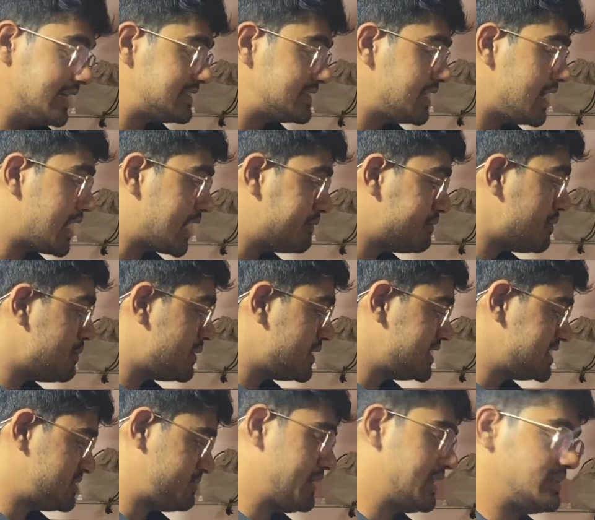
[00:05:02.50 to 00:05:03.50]
still remember
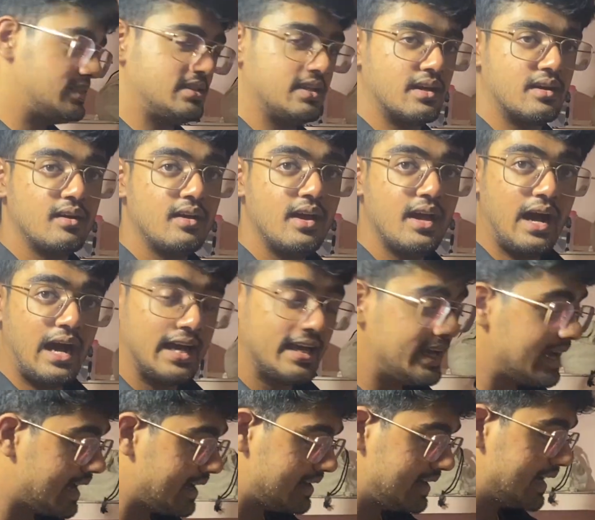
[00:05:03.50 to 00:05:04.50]
these pages here. I
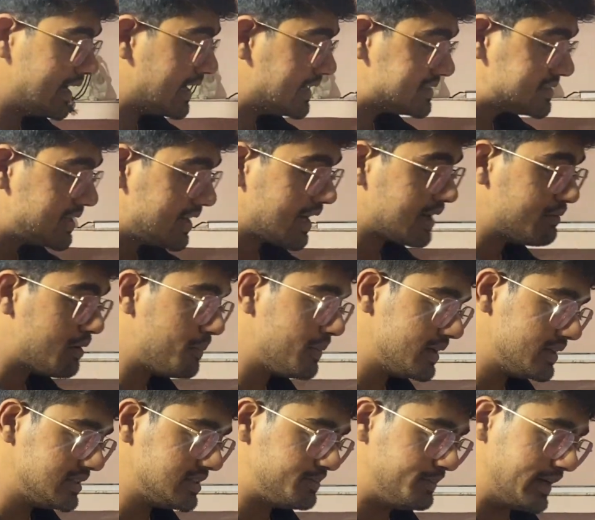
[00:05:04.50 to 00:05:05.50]
literally still
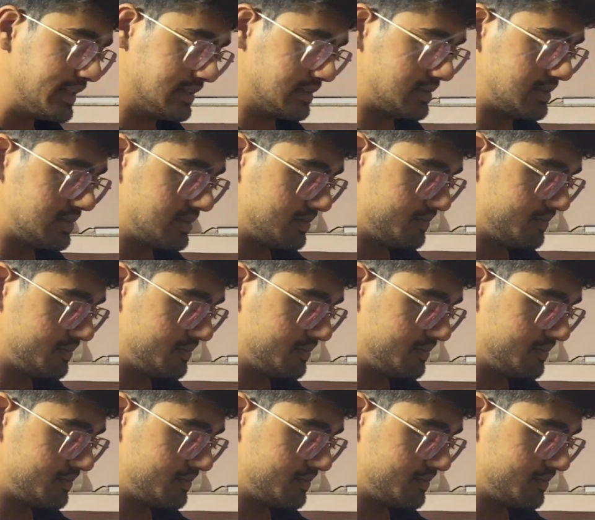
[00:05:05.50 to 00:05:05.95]
remember these pages.